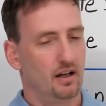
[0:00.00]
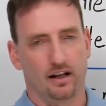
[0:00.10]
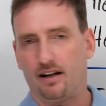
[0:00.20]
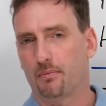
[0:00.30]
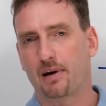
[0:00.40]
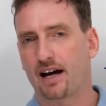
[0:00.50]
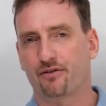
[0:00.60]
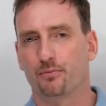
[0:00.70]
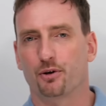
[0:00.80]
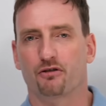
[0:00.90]
And come back
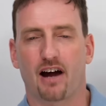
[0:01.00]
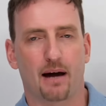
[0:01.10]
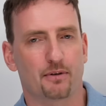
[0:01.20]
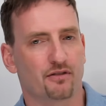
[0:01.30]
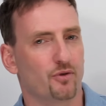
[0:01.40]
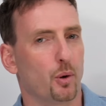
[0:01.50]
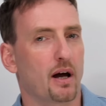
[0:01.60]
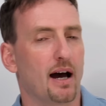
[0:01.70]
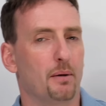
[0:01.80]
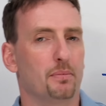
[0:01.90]
for more grammar,
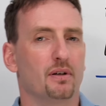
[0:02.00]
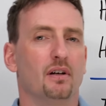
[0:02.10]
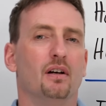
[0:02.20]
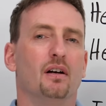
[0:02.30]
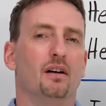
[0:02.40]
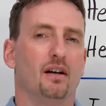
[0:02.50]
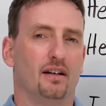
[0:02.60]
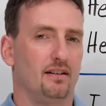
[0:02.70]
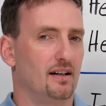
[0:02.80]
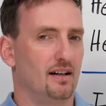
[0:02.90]
vocab,
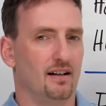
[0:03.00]
and